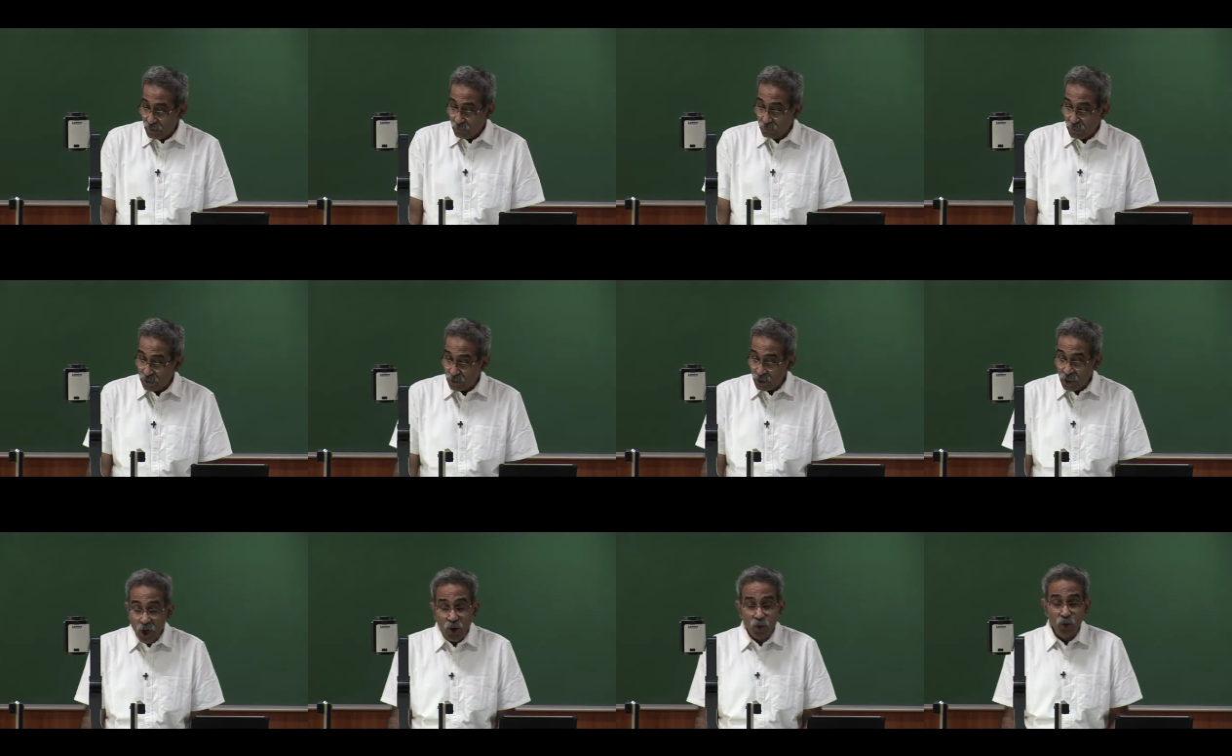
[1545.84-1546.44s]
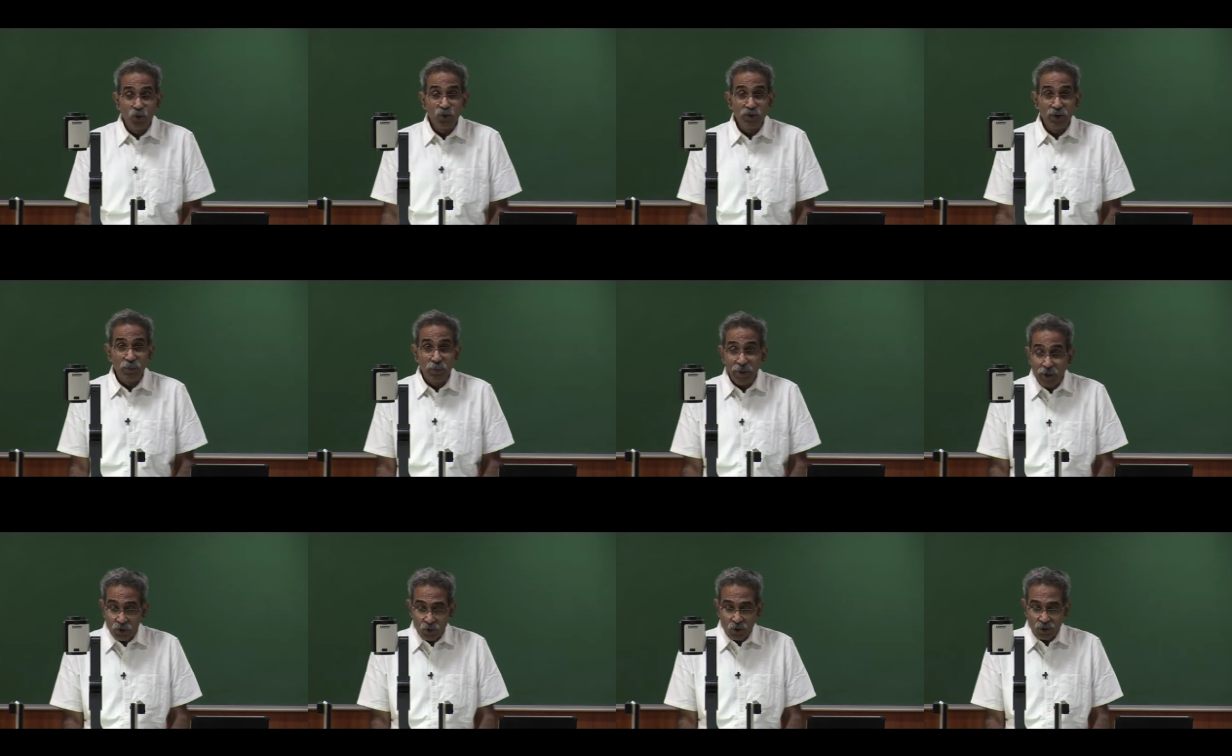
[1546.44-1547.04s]
But now the
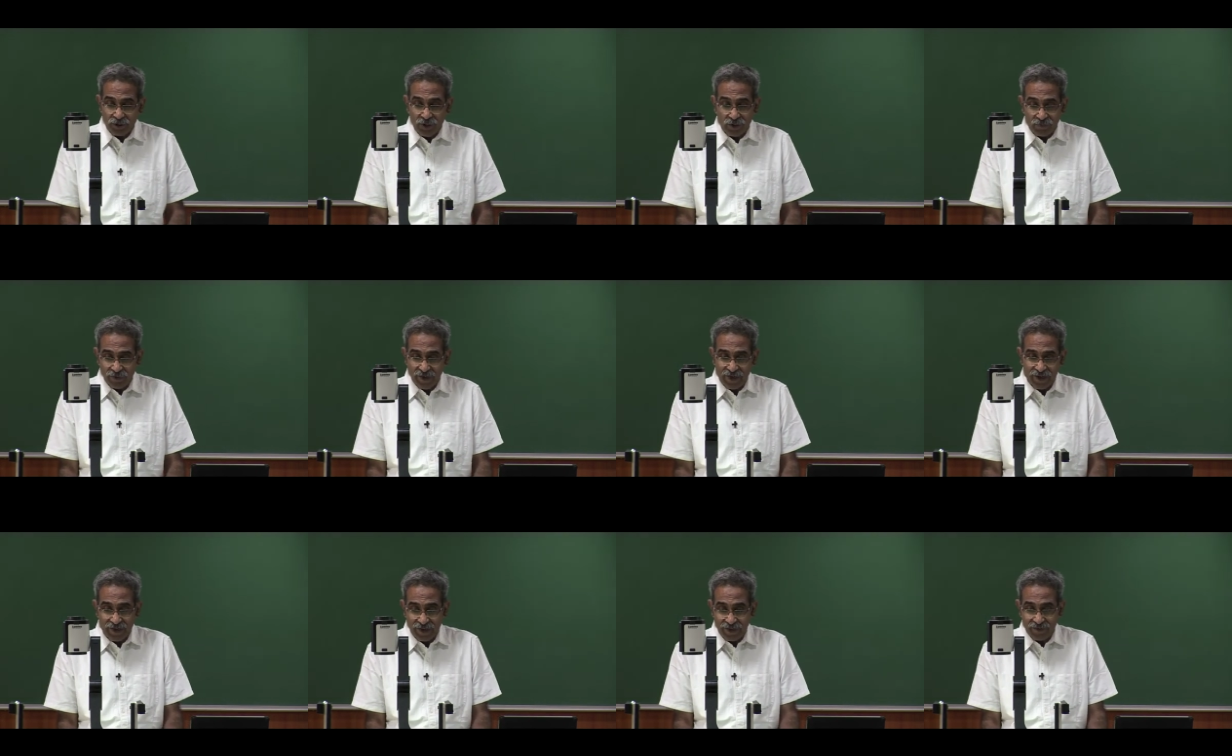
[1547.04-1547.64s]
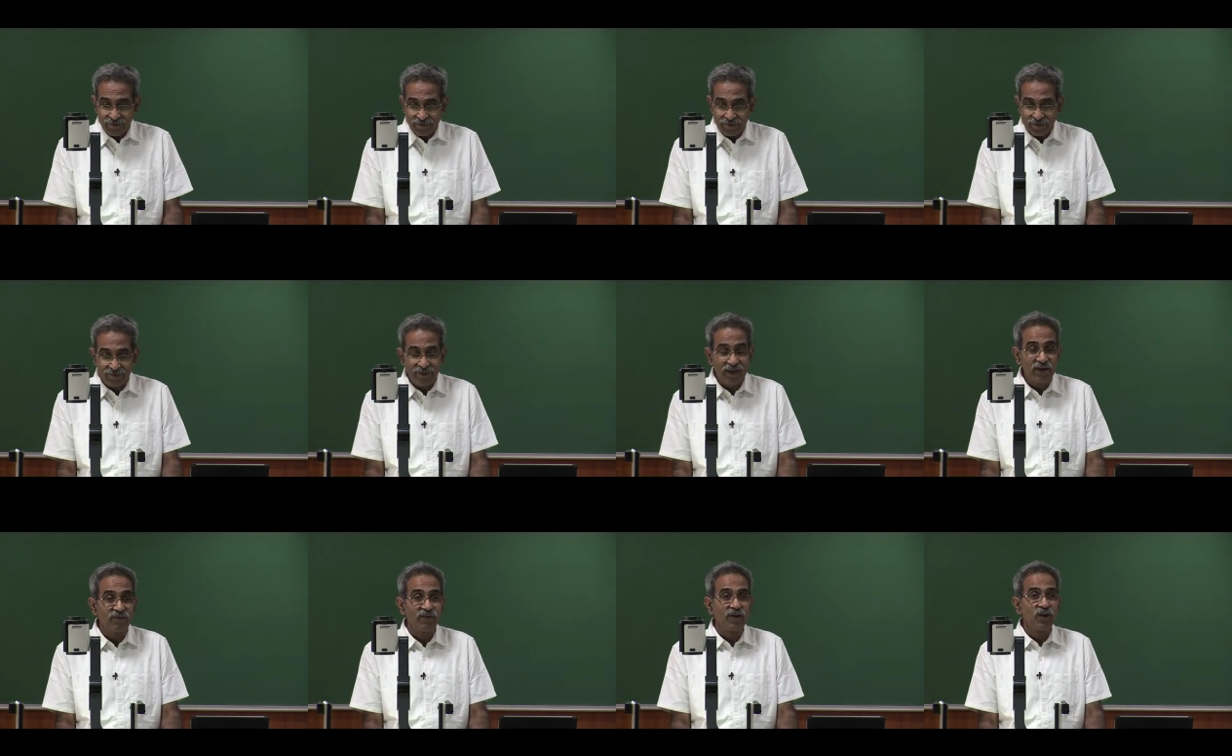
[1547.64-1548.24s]
big question for us is
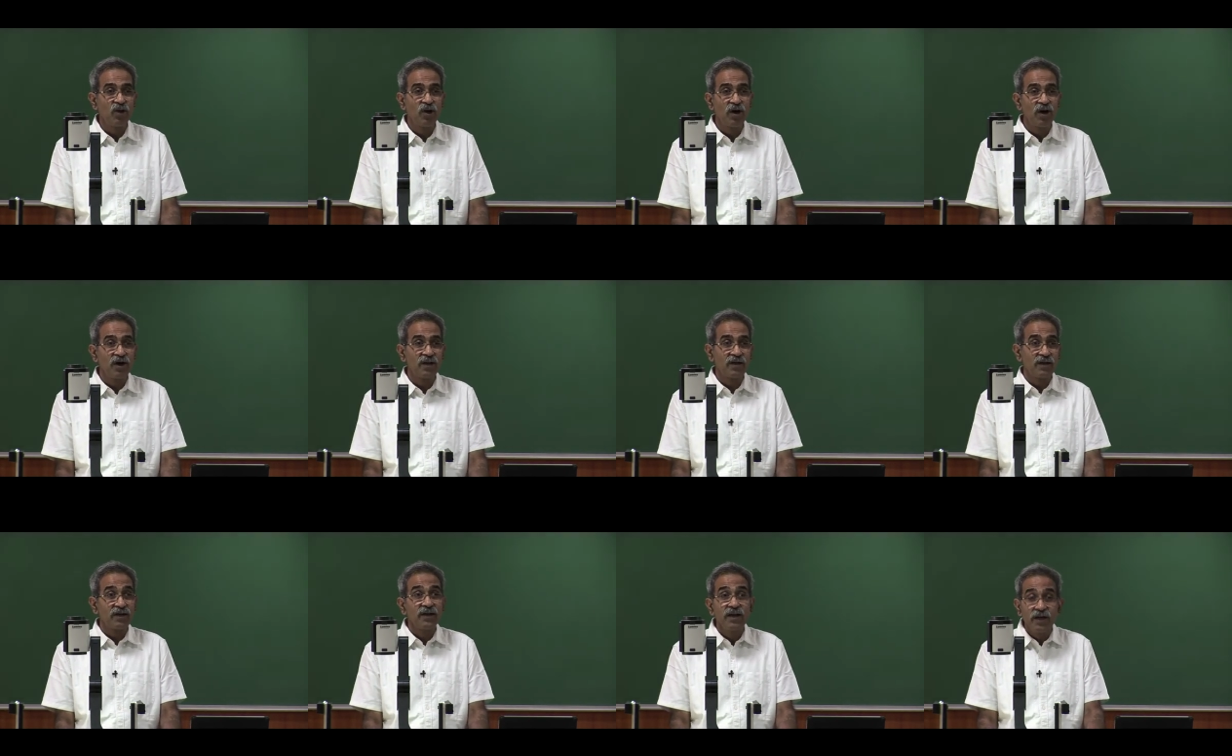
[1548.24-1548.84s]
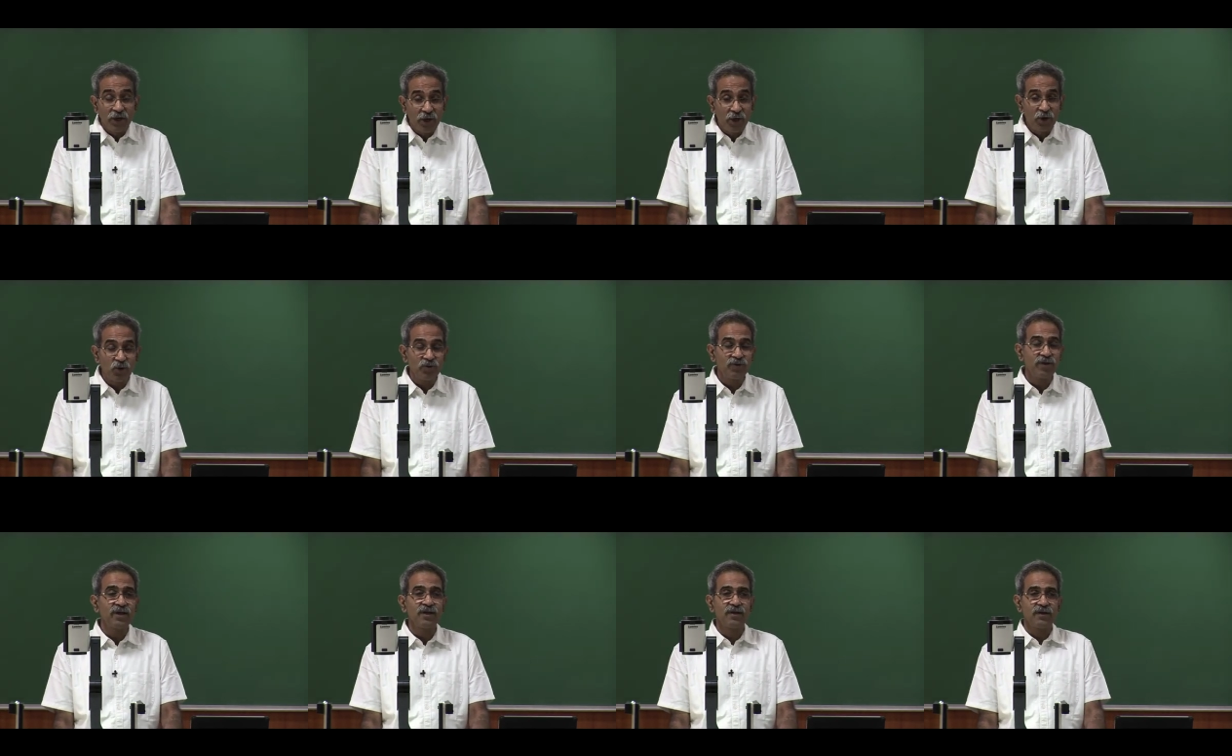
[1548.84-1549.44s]
that when you are
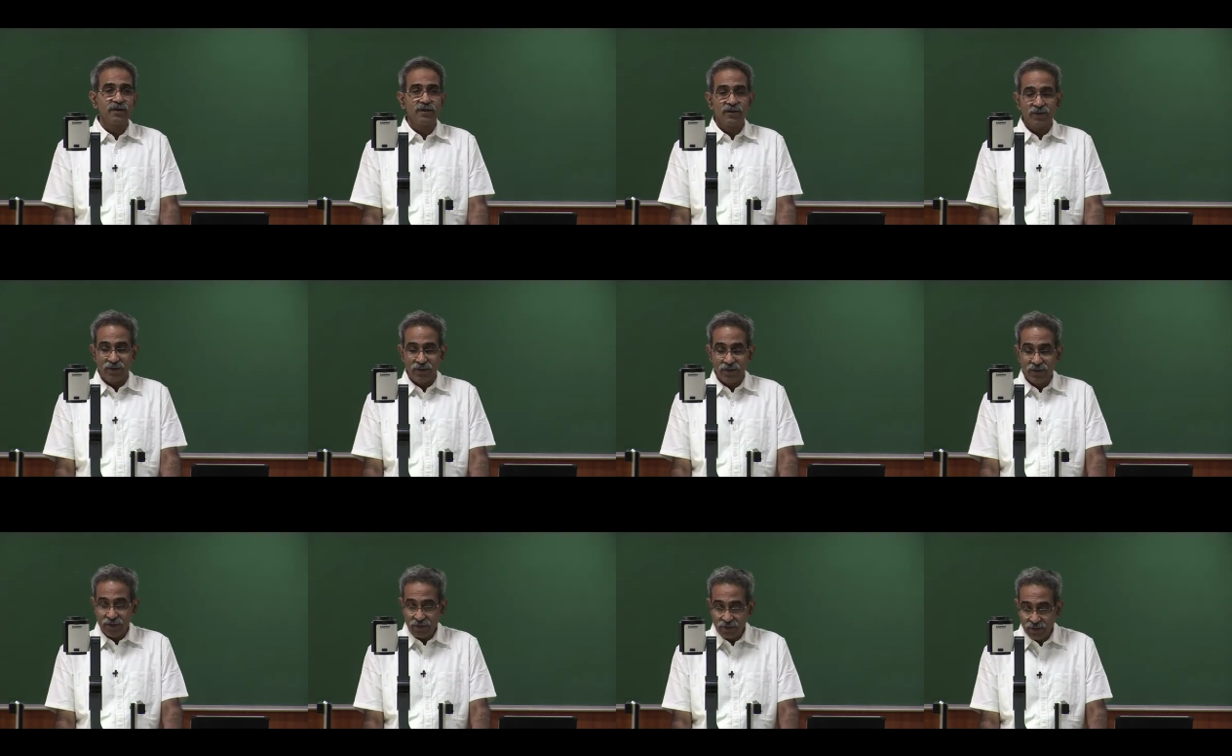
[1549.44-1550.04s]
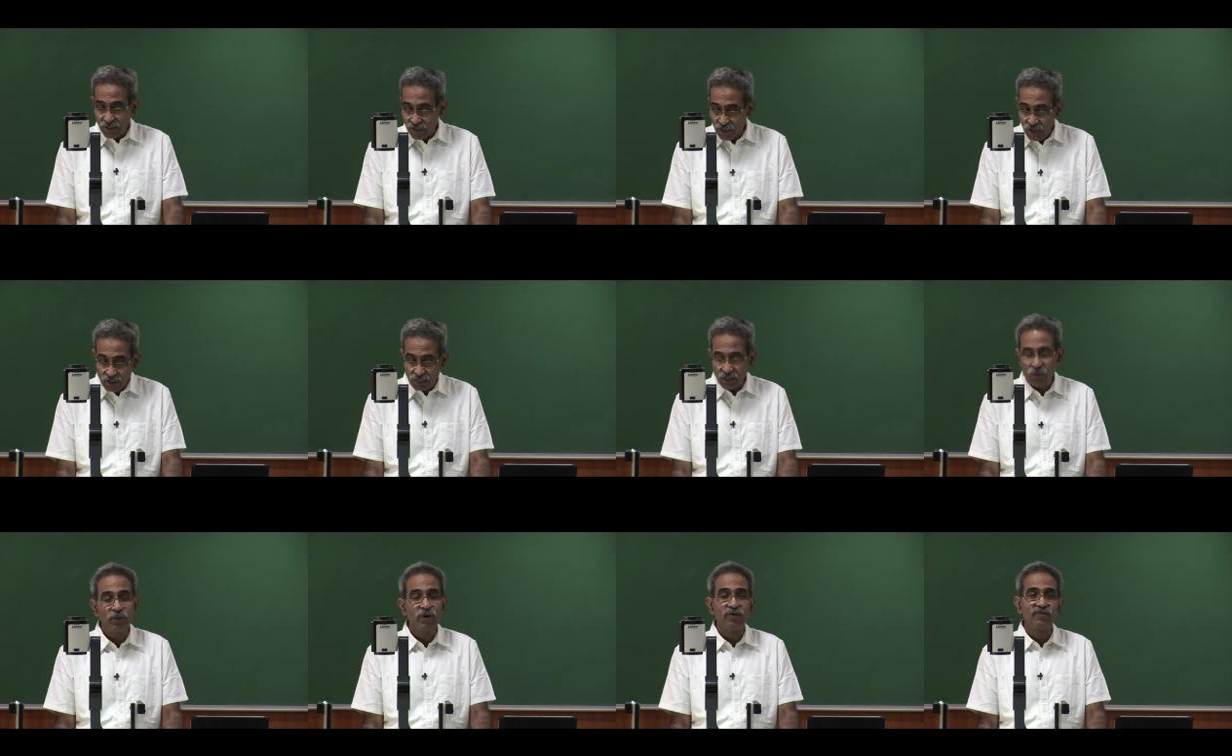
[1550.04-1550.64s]
introducing the
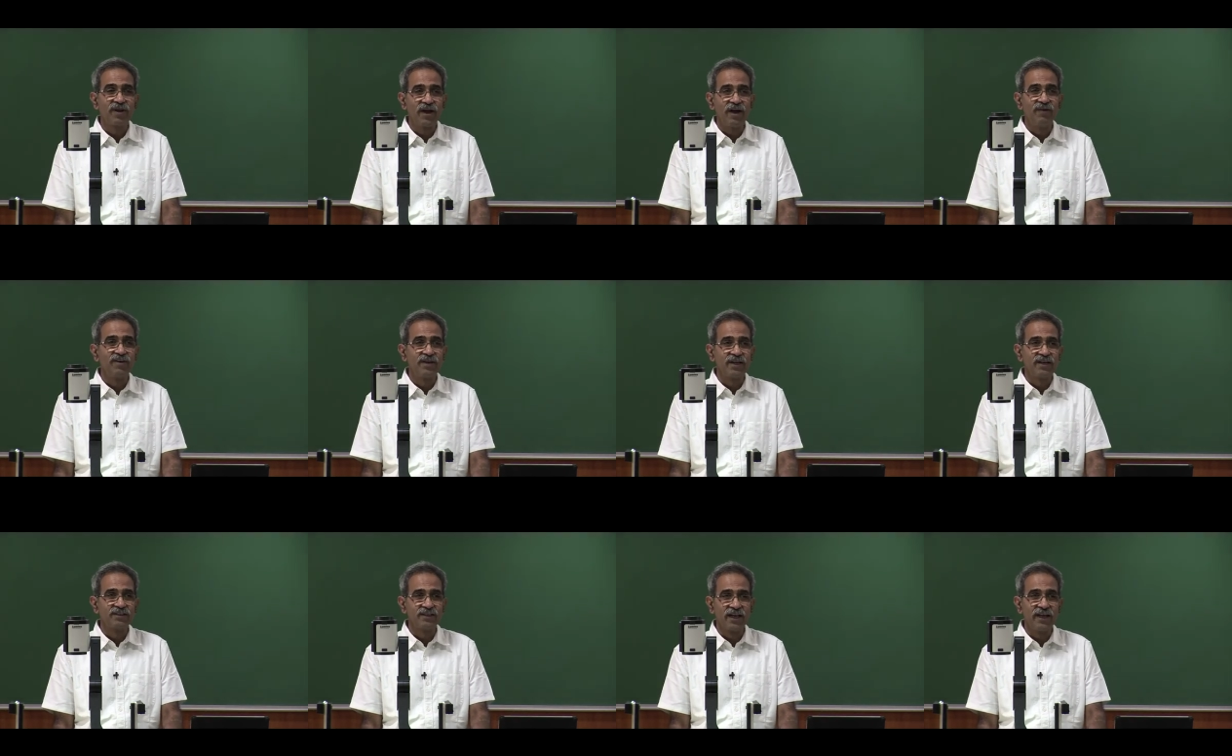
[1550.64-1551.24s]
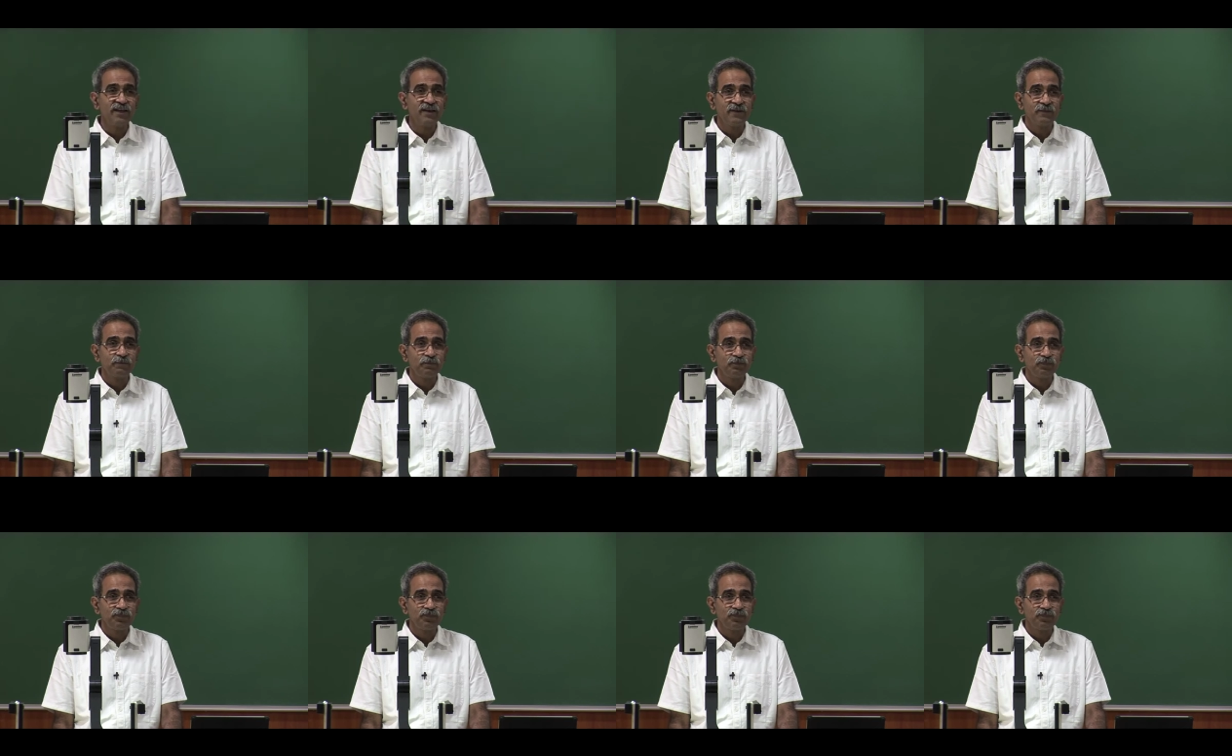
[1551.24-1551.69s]
concept of gravitation,